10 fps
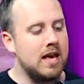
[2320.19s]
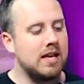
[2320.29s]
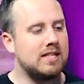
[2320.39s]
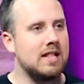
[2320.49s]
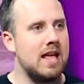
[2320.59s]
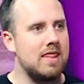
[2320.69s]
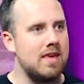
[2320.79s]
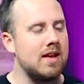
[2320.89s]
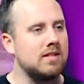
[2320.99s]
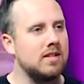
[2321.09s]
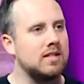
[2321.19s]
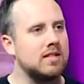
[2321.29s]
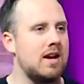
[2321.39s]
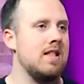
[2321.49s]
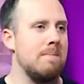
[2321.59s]
It said that this is a
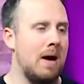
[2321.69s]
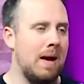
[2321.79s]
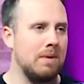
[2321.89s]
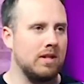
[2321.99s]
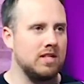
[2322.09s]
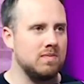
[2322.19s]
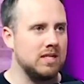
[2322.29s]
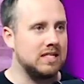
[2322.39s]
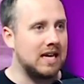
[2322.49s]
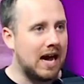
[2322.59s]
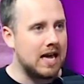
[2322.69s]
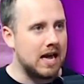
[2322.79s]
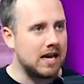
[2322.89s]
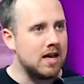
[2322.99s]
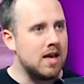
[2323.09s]
sign that populism is
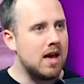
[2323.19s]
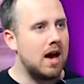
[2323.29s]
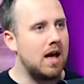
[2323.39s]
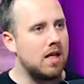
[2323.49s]
dying uh,